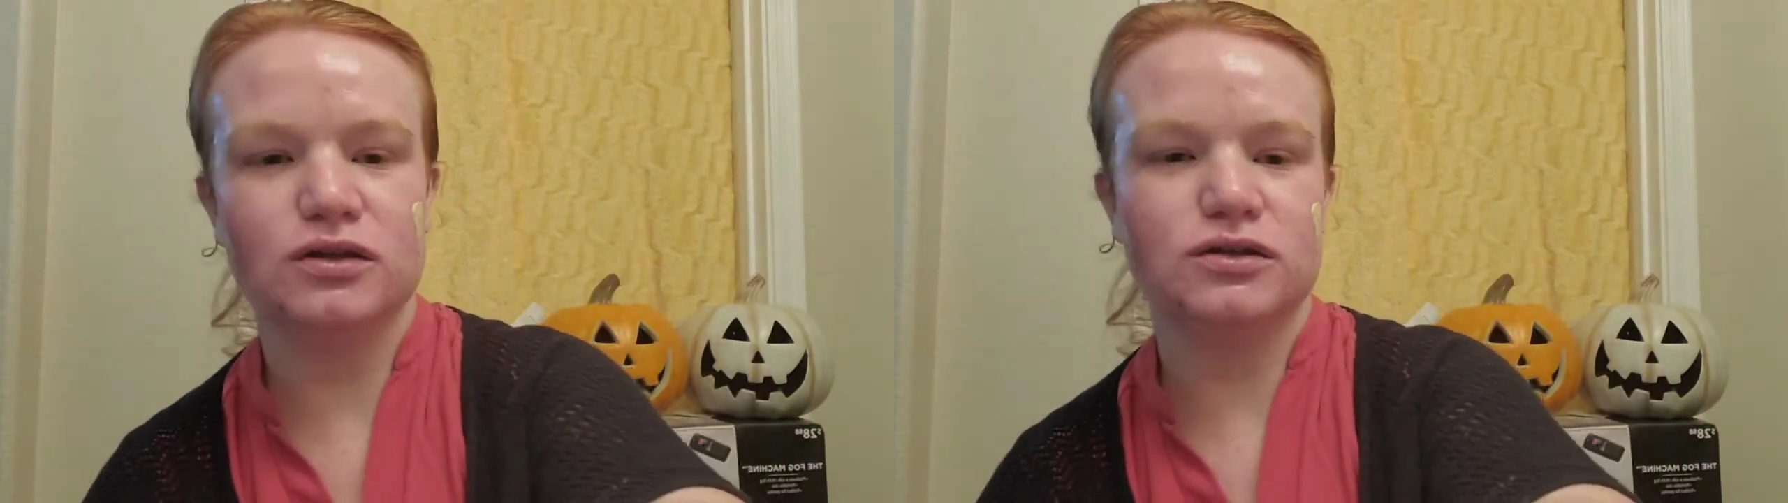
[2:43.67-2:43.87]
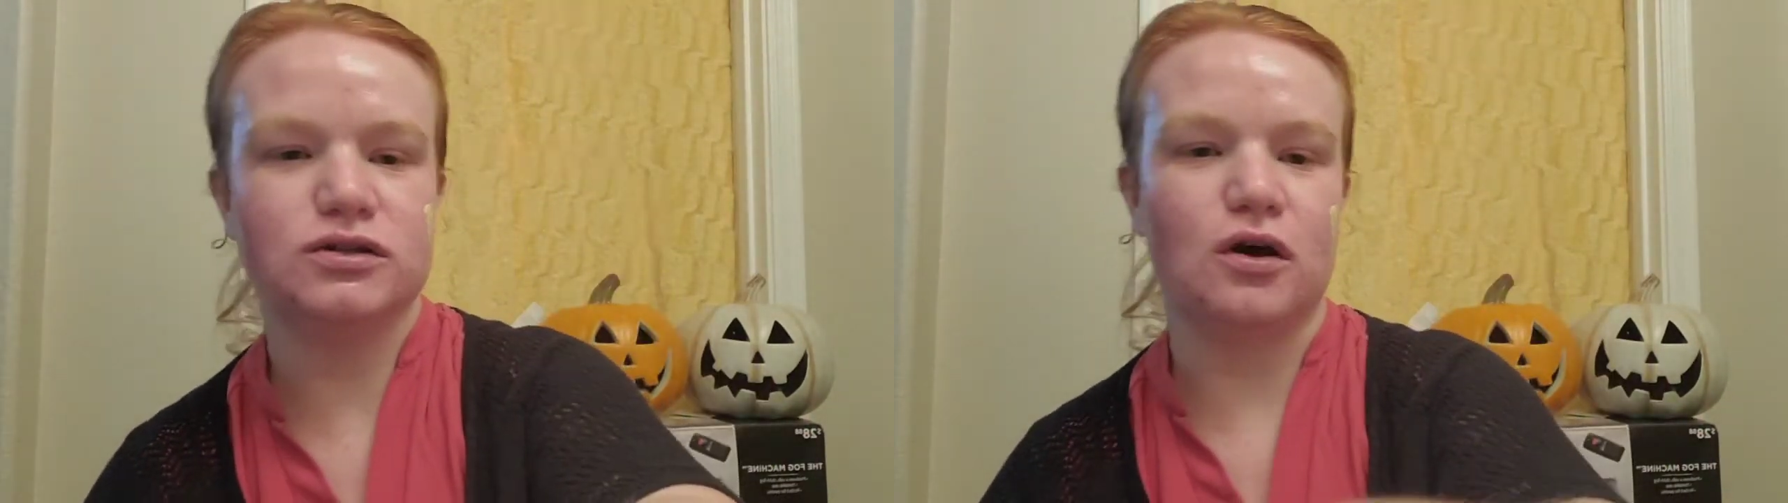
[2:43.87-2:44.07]

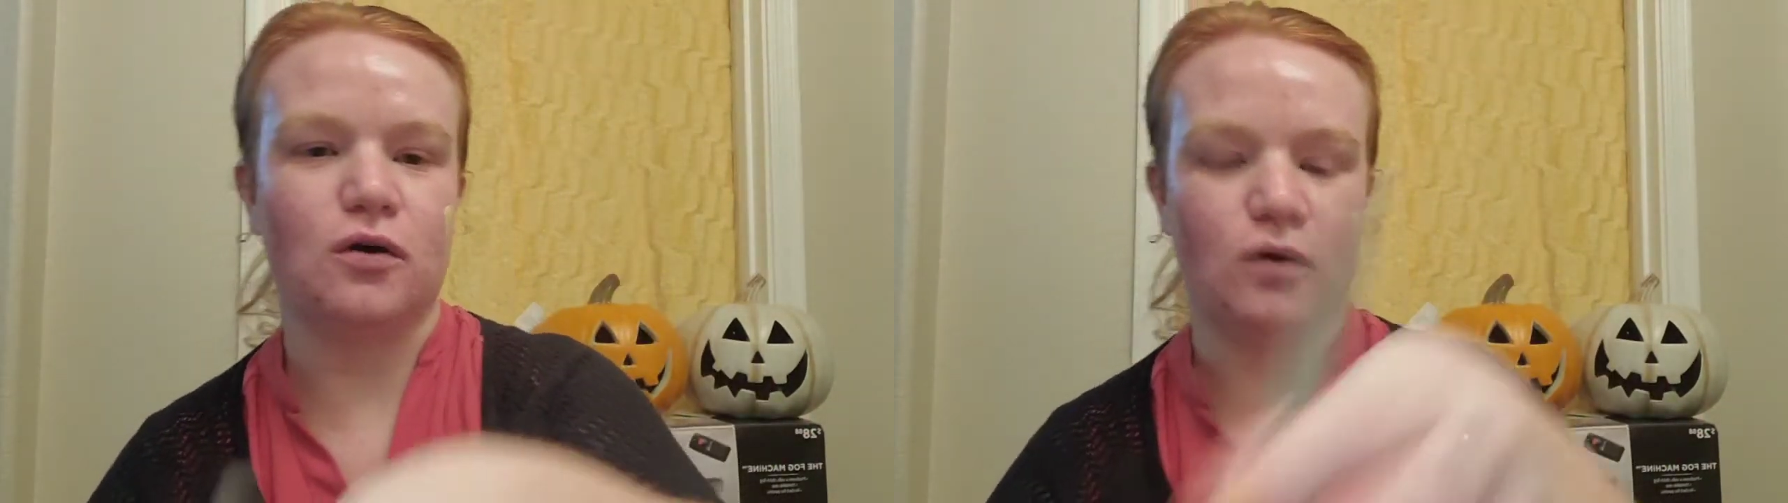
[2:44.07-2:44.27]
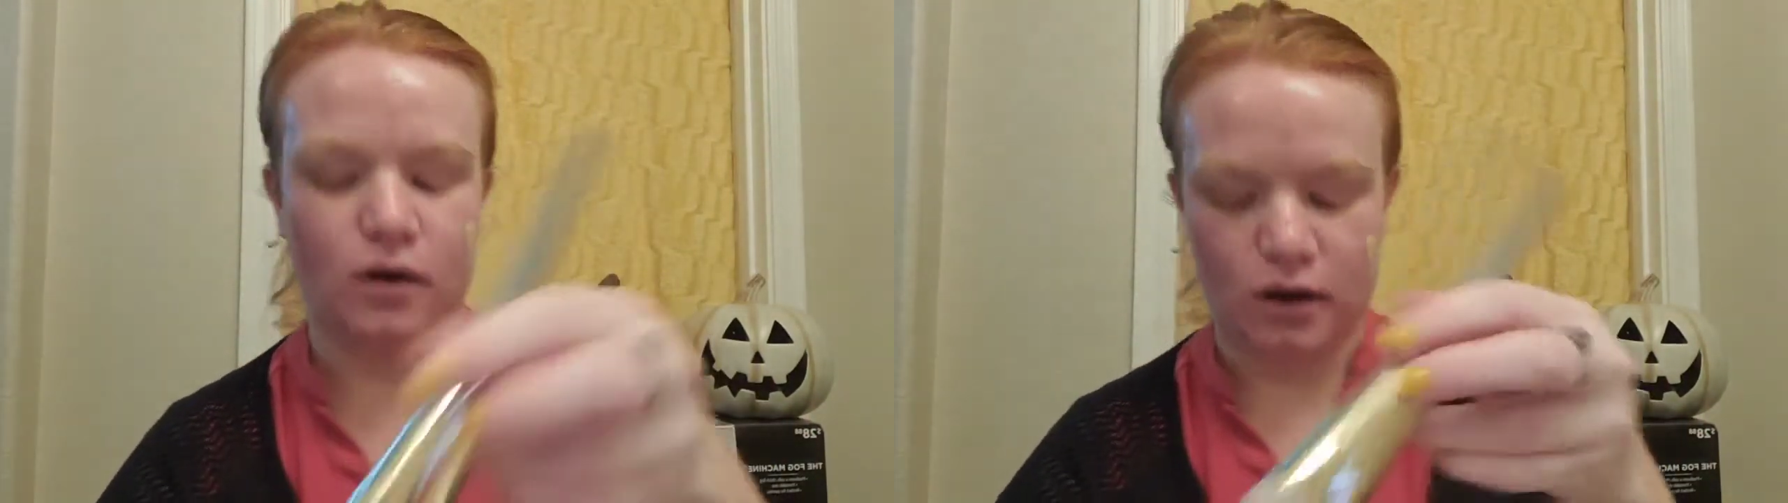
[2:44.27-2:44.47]

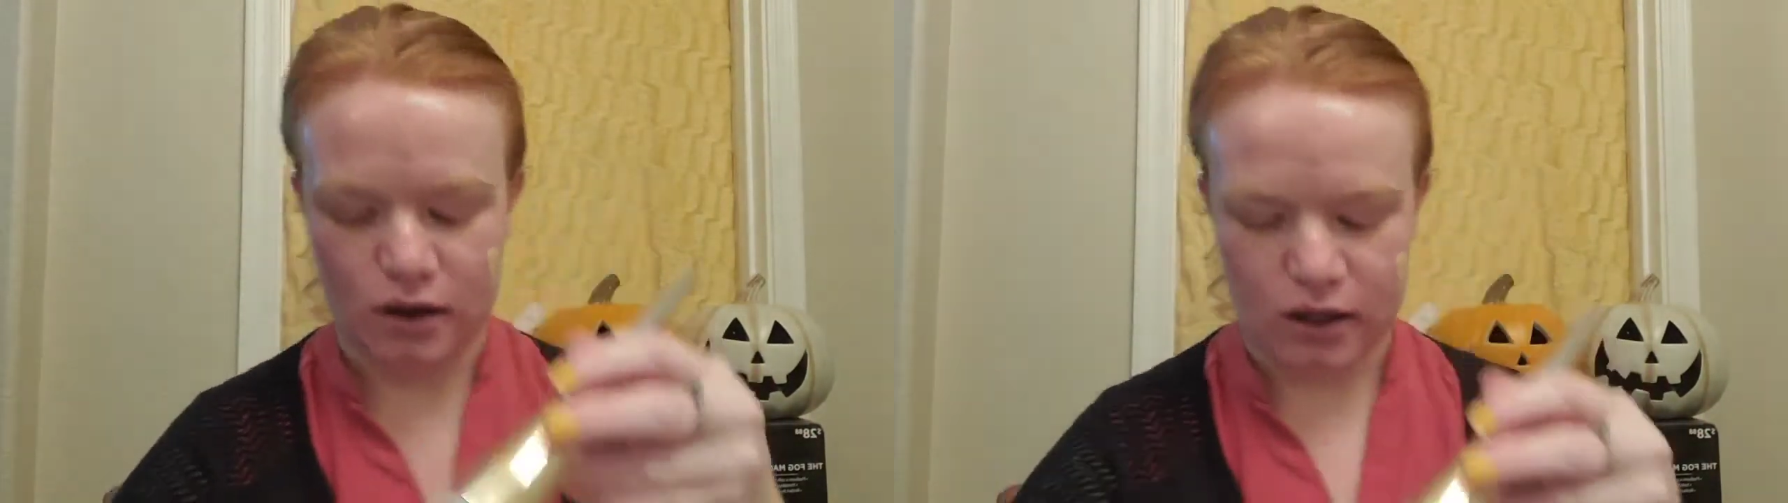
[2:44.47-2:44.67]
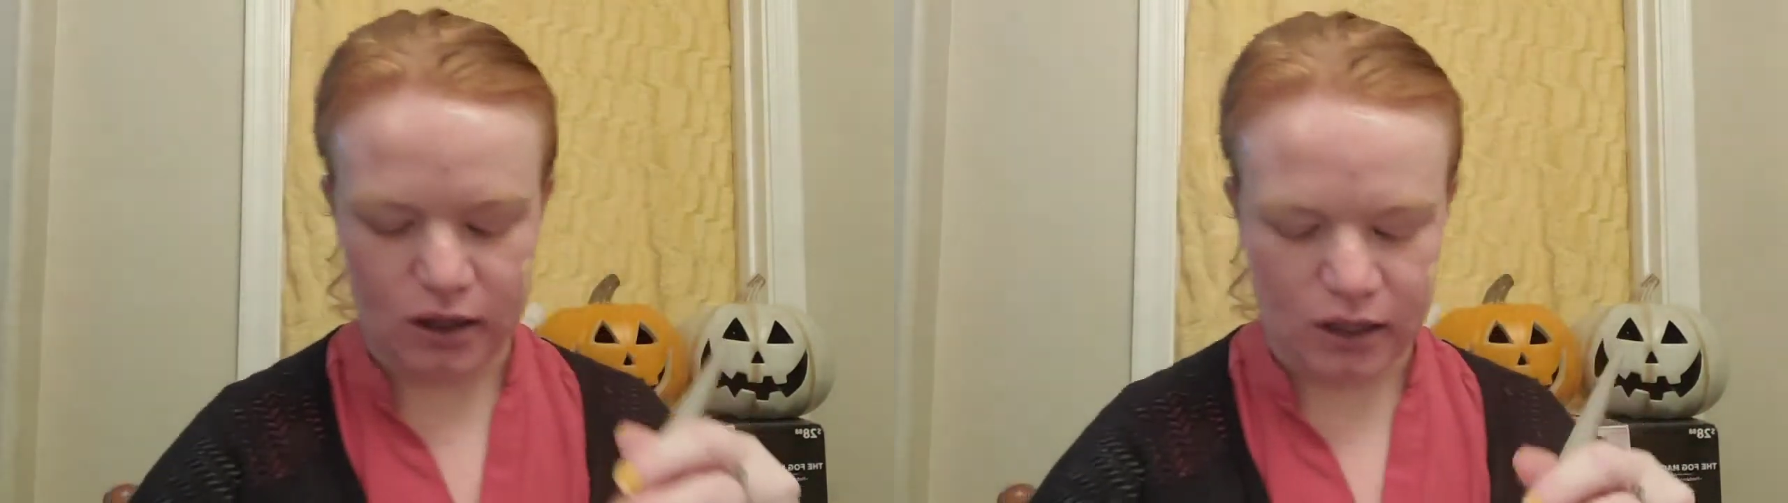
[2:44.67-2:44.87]
so,
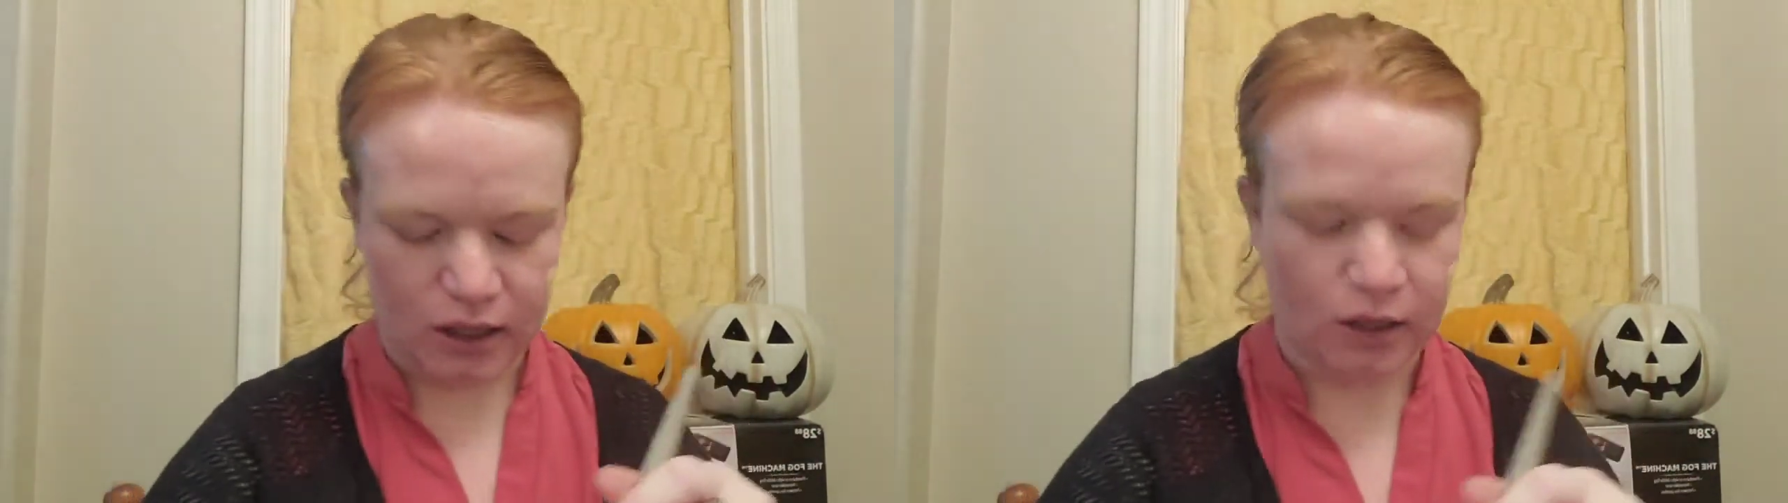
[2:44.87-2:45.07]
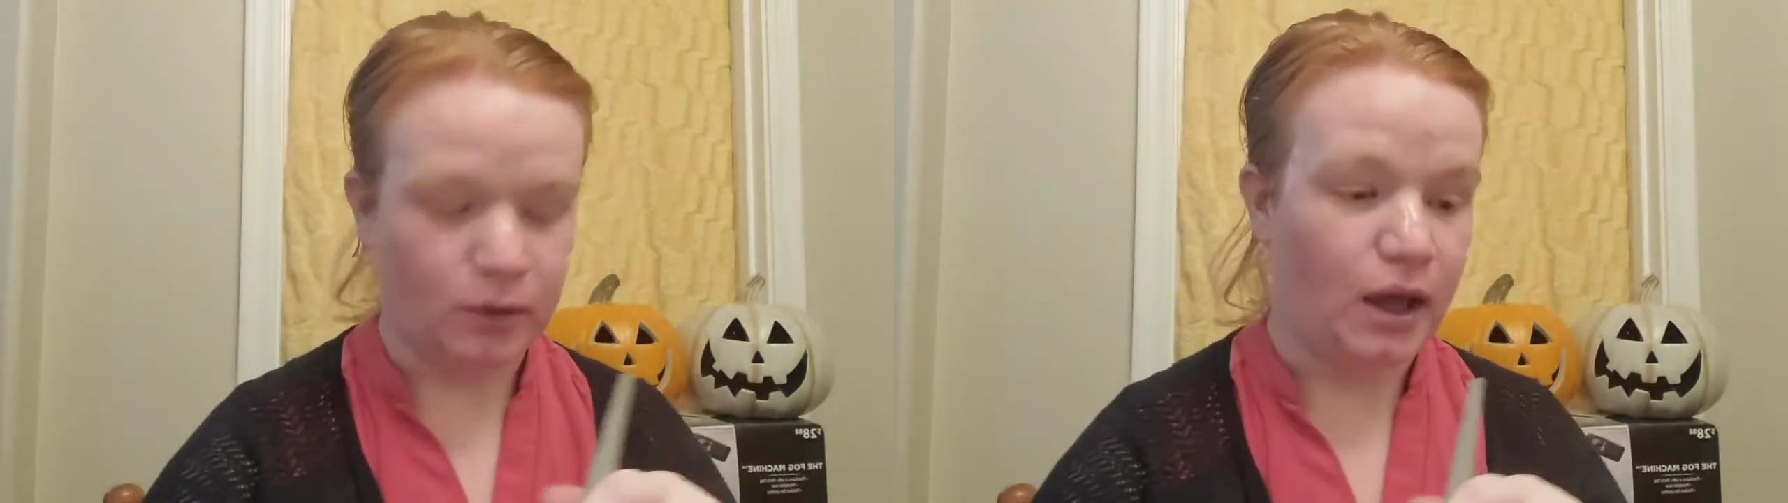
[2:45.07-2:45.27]

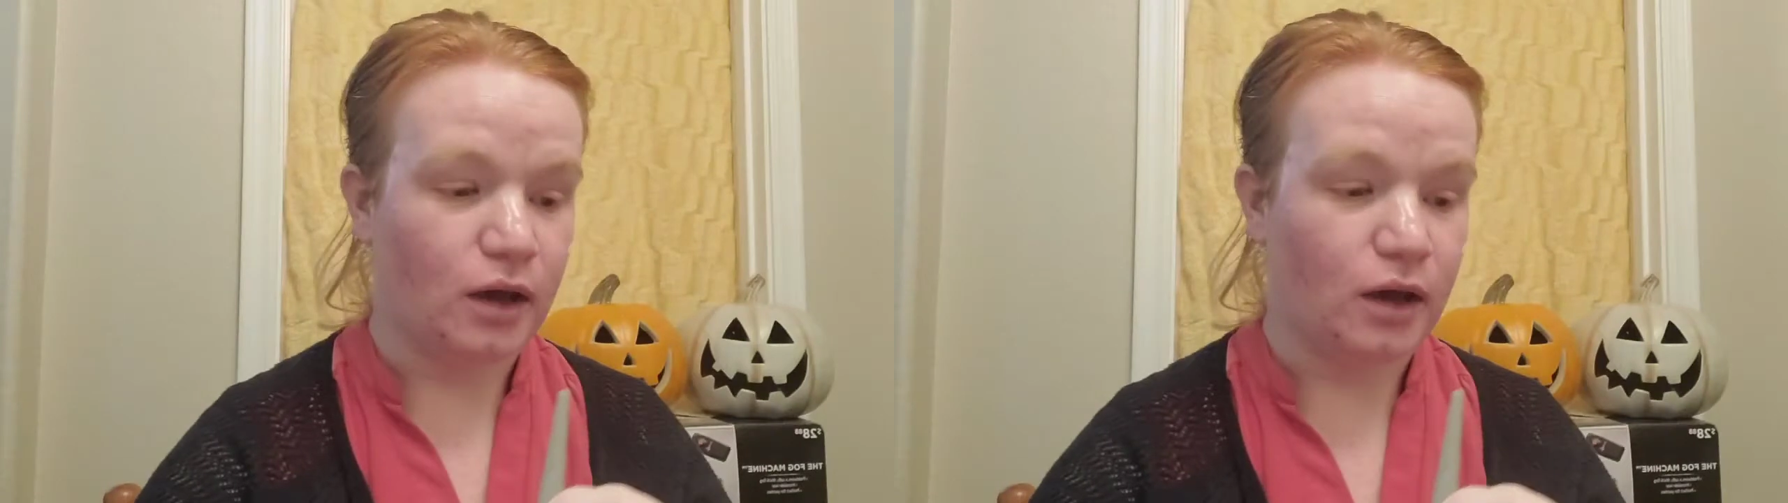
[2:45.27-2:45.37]
anyway,